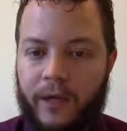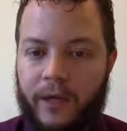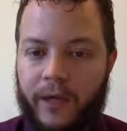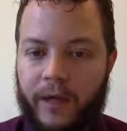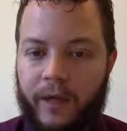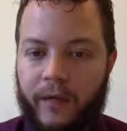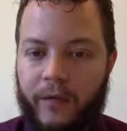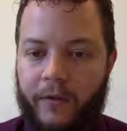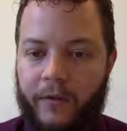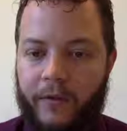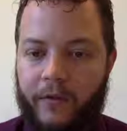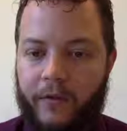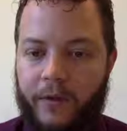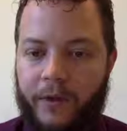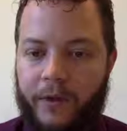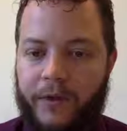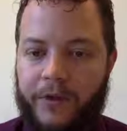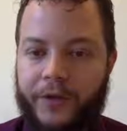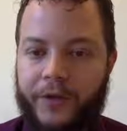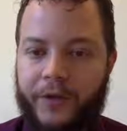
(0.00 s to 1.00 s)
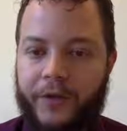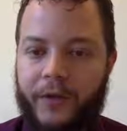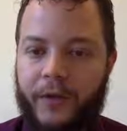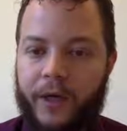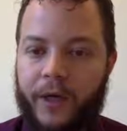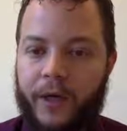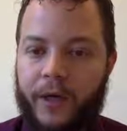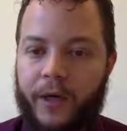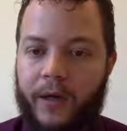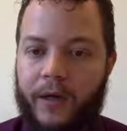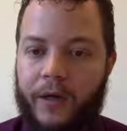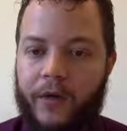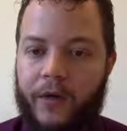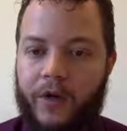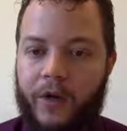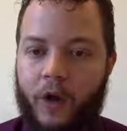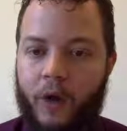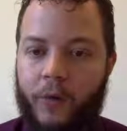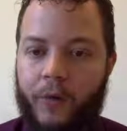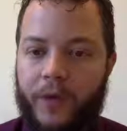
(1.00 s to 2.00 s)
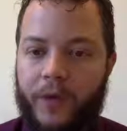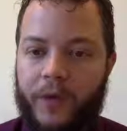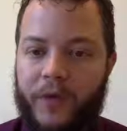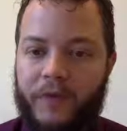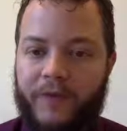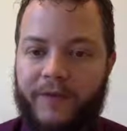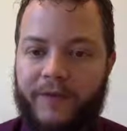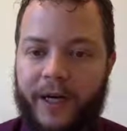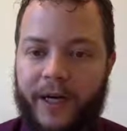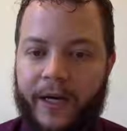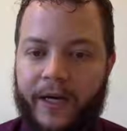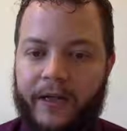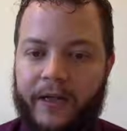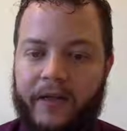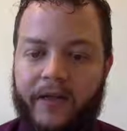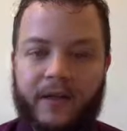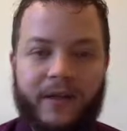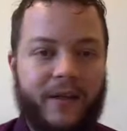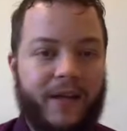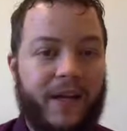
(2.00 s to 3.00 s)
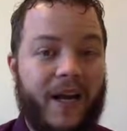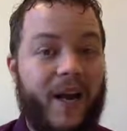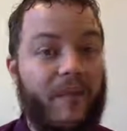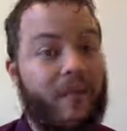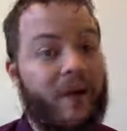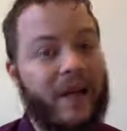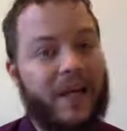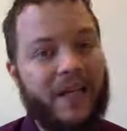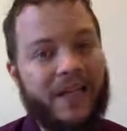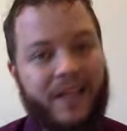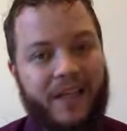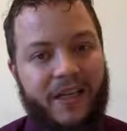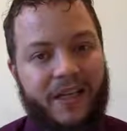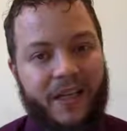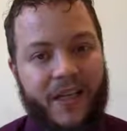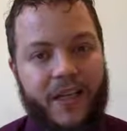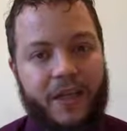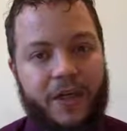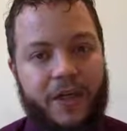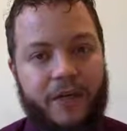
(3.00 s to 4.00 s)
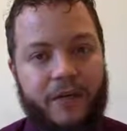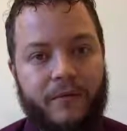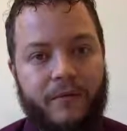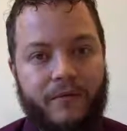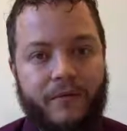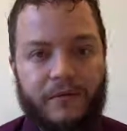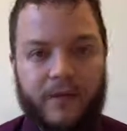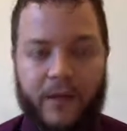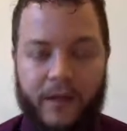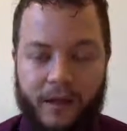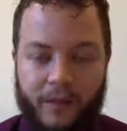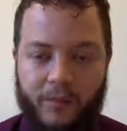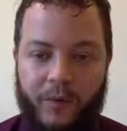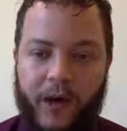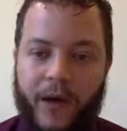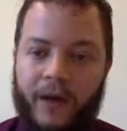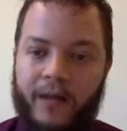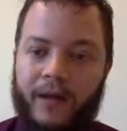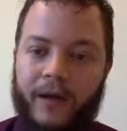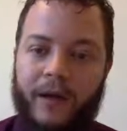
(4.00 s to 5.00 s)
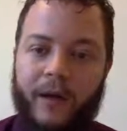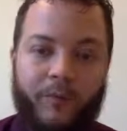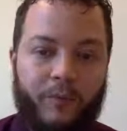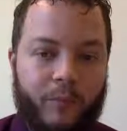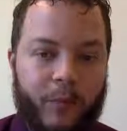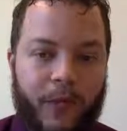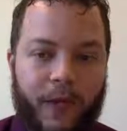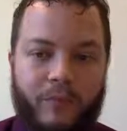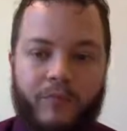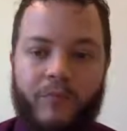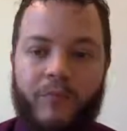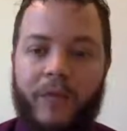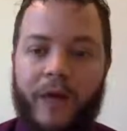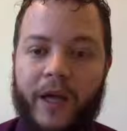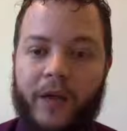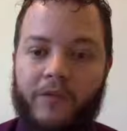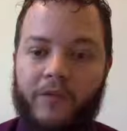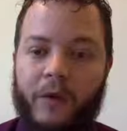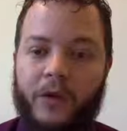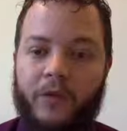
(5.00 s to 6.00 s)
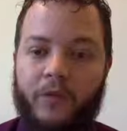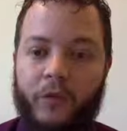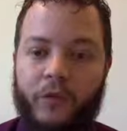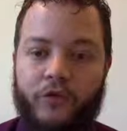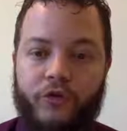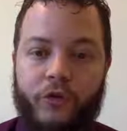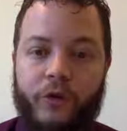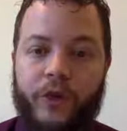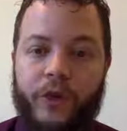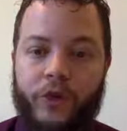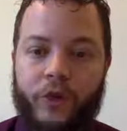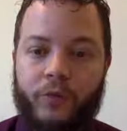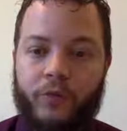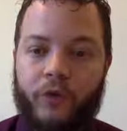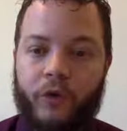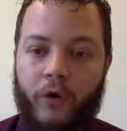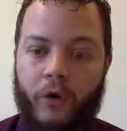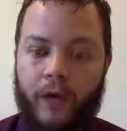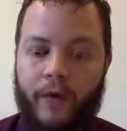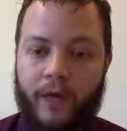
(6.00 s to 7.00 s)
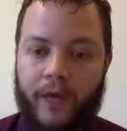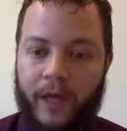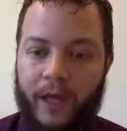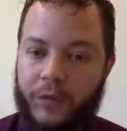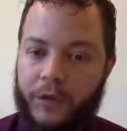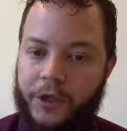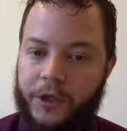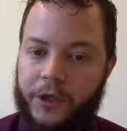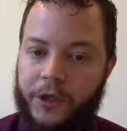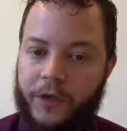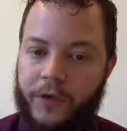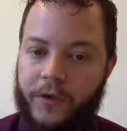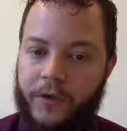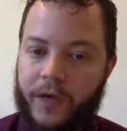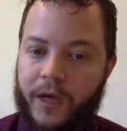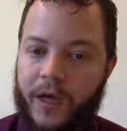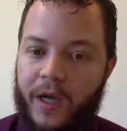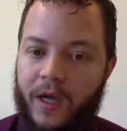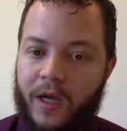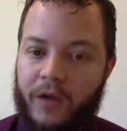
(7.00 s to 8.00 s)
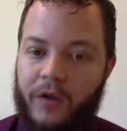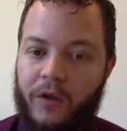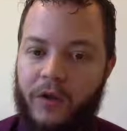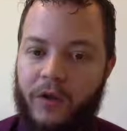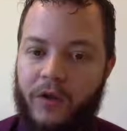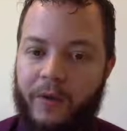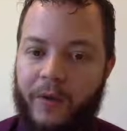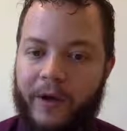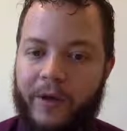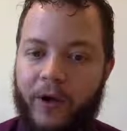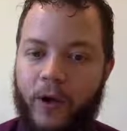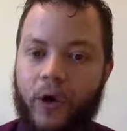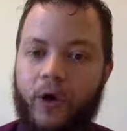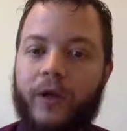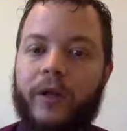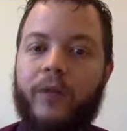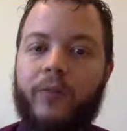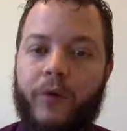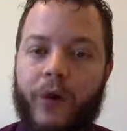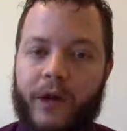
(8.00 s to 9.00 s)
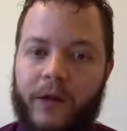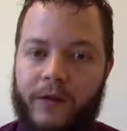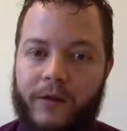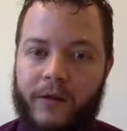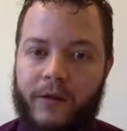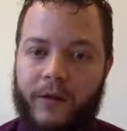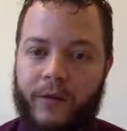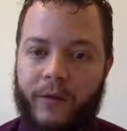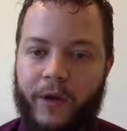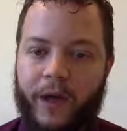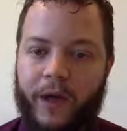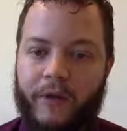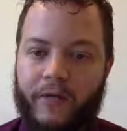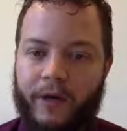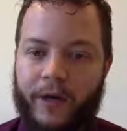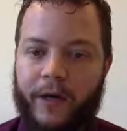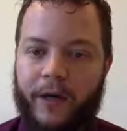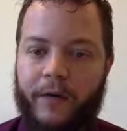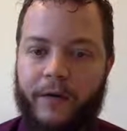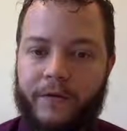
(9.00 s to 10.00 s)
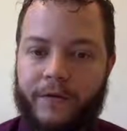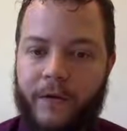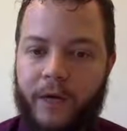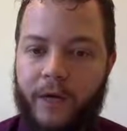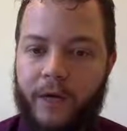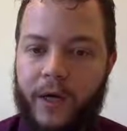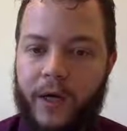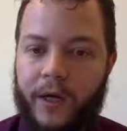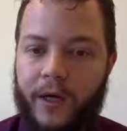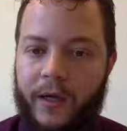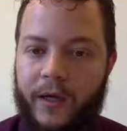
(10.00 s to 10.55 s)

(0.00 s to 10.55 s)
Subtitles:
else print 2. Scoping is defined not by indentation, as in Python, but as much more traditional programming languages use. It's just by the curly braces that we have right here. So